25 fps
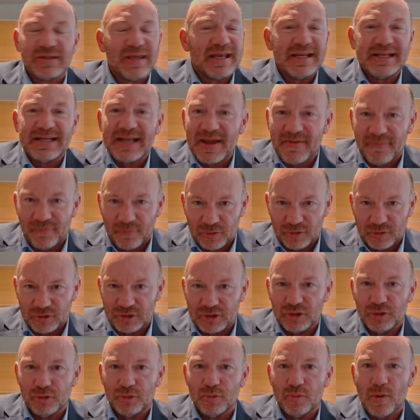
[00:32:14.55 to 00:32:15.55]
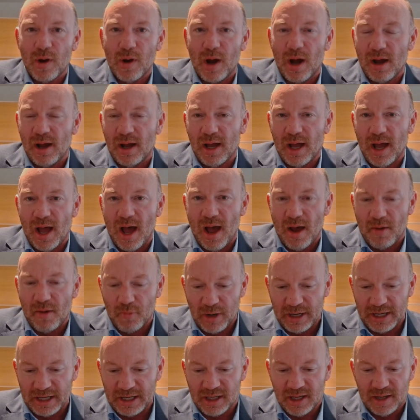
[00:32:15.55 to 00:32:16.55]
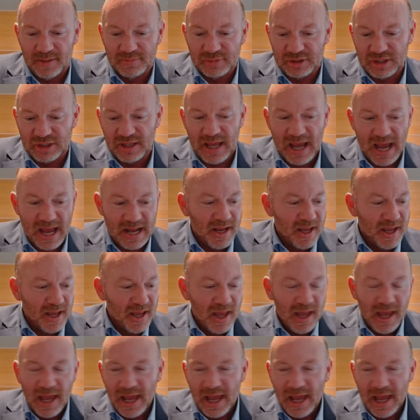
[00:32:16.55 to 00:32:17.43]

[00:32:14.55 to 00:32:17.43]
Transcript: They never do when it comes to that.